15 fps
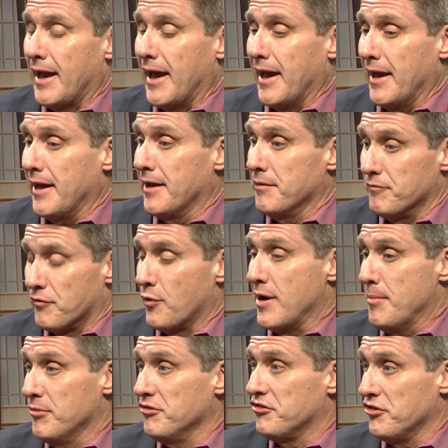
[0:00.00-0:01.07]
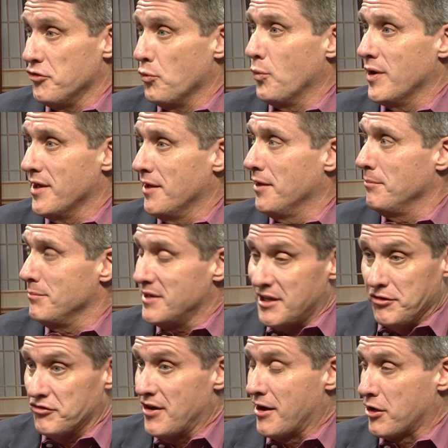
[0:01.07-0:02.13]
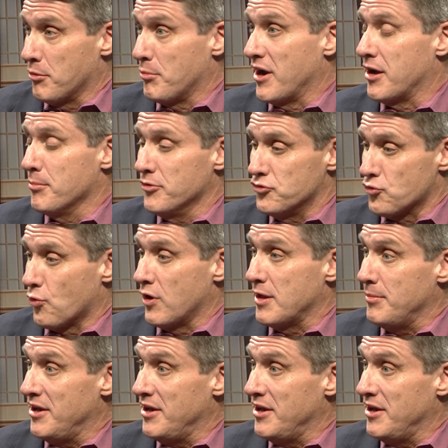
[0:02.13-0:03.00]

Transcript: And for Edmondson to win, he's not going to break a majority,